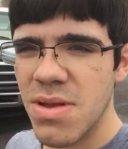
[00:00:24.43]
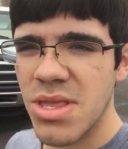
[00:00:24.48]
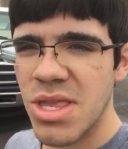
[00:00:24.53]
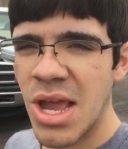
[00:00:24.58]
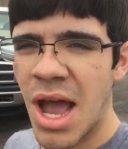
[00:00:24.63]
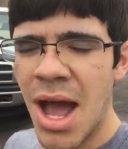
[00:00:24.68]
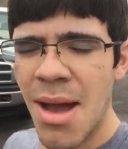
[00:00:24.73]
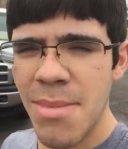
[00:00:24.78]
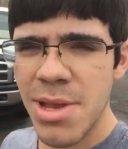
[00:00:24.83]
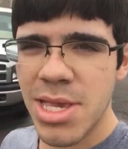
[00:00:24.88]

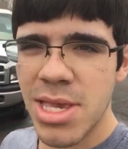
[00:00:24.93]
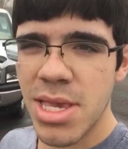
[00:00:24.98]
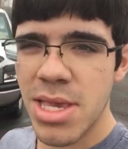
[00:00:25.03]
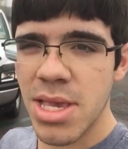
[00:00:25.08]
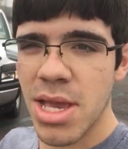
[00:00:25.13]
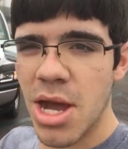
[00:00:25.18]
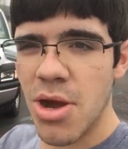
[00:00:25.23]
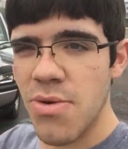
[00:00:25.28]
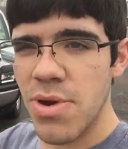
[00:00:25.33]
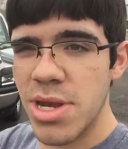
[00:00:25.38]
Thomas
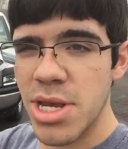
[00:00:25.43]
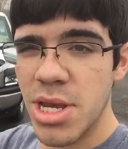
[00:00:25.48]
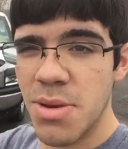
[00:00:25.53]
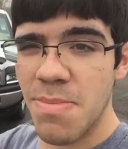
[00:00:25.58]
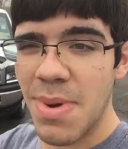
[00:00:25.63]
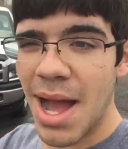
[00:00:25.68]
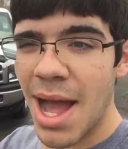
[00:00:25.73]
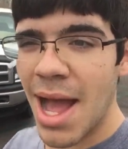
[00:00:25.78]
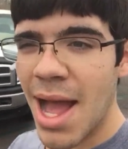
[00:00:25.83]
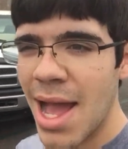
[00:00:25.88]
is going to
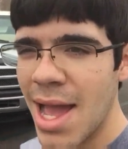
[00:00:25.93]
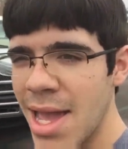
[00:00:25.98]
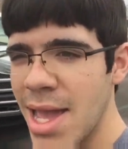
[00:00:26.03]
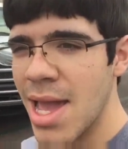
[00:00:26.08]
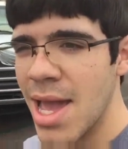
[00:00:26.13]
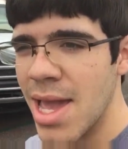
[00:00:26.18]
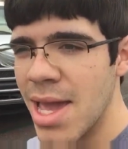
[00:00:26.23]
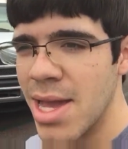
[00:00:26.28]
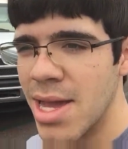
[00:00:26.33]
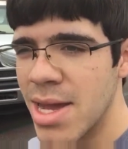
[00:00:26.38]
buy
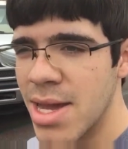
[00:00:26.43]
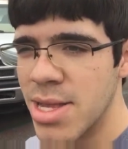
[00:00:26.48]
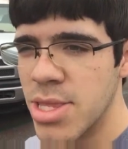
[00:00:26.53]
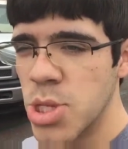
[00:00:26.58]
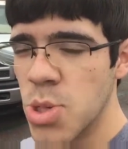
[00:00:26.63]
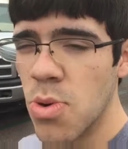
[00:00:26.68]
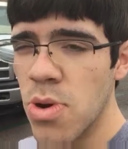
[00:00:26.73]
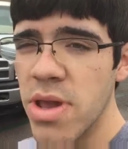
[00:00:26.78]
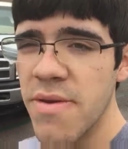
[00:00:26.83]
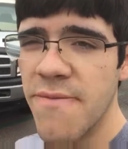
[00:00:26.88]
a
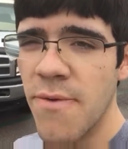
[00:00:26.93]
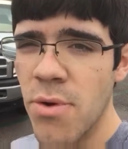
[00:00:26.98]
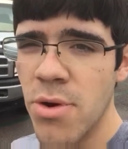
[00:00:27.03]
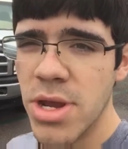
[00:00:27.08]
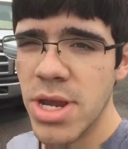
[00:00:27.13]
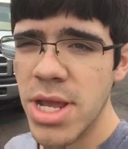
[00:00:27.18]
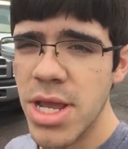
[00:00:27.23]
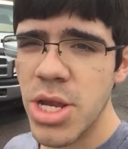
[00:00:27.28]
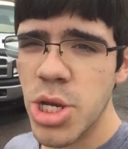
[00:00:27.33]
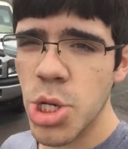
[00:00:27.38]

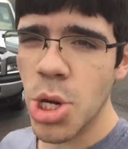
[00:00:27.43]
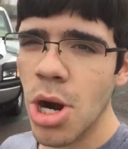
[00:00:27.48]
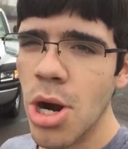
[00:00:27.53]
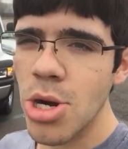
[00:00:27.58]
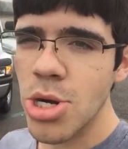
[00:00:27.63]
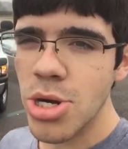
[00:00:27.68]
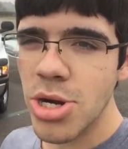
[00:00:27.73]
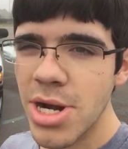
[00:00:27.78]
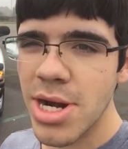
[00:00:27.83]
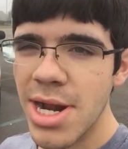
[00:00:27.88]
2014
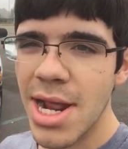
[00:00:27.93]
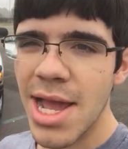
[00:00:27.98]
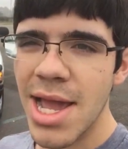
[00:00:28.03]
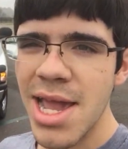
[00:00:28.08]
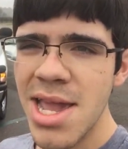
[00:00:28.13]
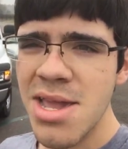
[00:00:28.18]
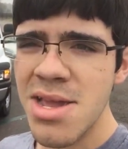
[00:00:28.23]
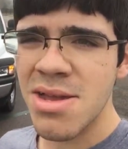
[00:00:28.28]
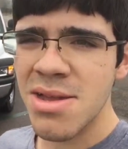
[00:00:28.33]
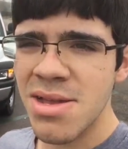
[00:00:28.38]
Charger
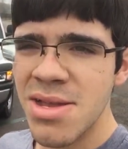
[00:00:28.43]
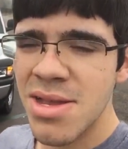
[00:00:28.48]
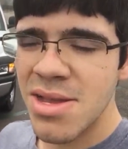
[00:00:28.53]
today,